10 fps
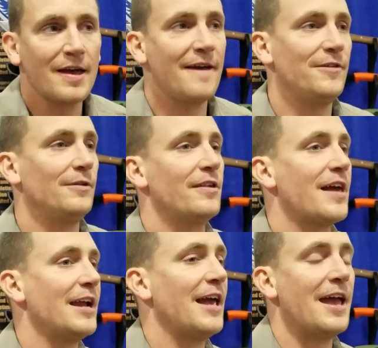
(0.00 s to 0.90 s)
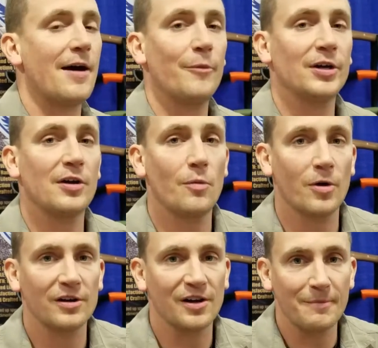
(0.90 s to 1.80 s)
If you decide, hey, I'm going to go
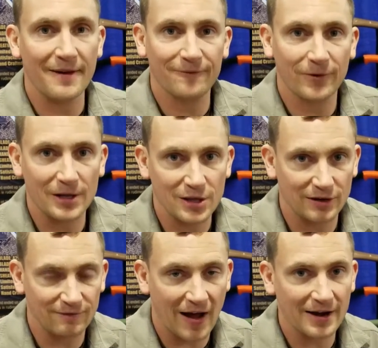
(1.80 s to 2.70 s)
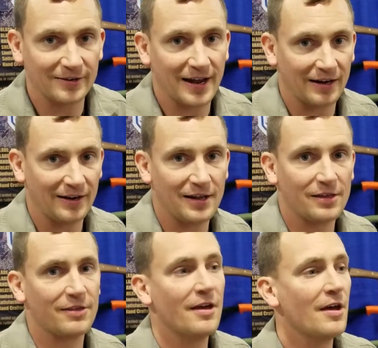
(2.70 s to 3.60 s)
work on my friction fire
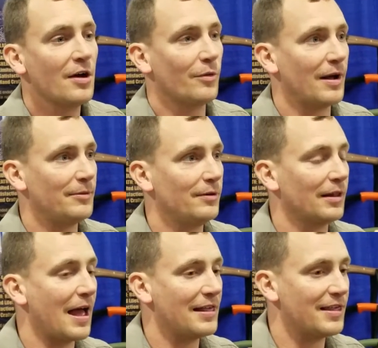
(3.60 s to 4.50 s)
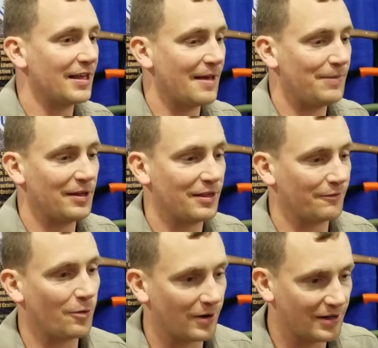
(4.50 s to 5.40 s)
techniques, where I'm utilizing a piece of
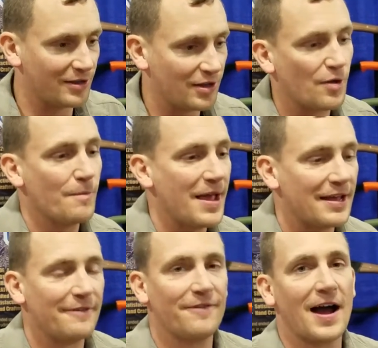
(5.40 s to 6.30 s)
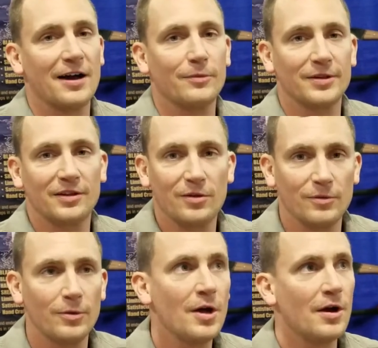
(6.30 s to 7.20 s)
cordage to make a fire with
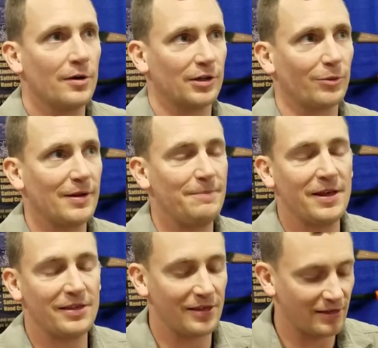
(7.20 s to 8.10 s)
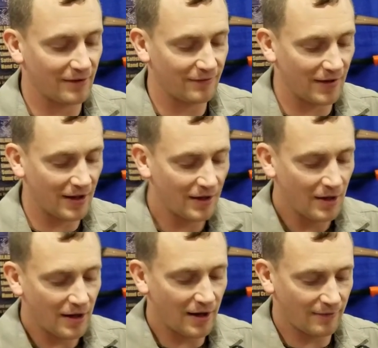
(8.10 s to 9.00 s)
two or three pieces of, uh,
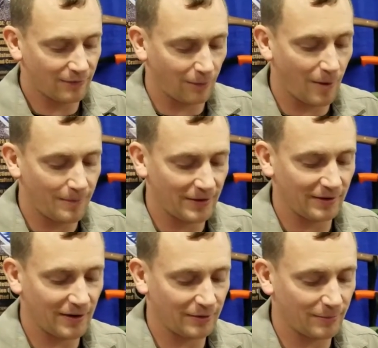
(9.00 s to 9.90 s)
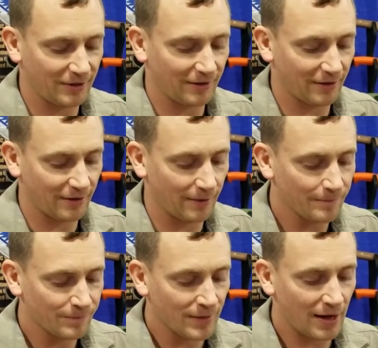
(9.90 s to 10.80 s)
of rope and tinder material,
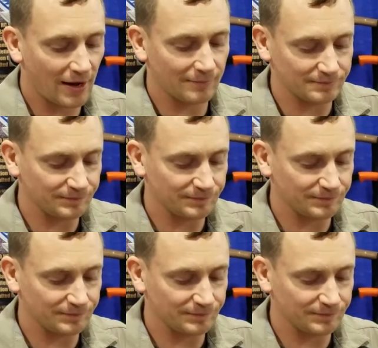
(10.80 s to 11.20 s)
um,